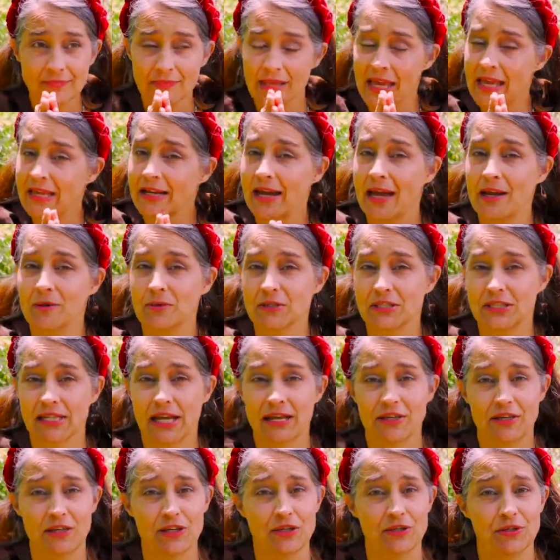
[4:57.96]
And I will
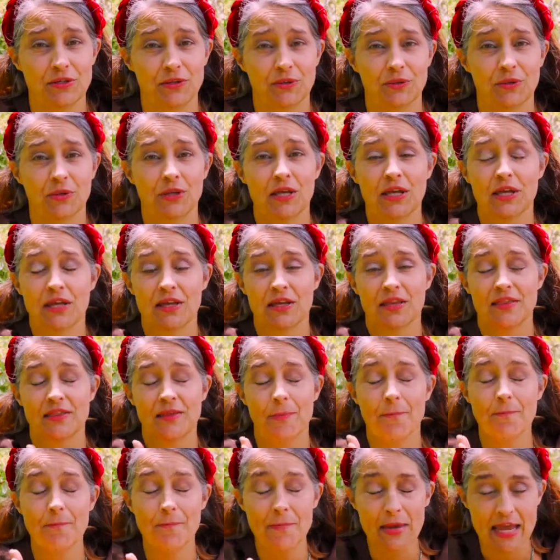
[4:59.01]
tell you, the
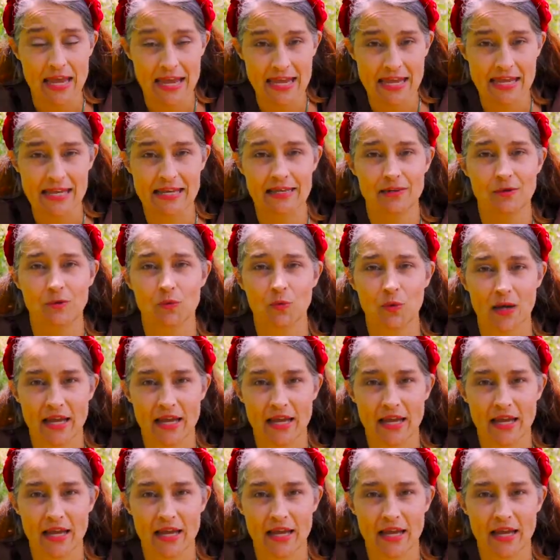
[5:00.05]
main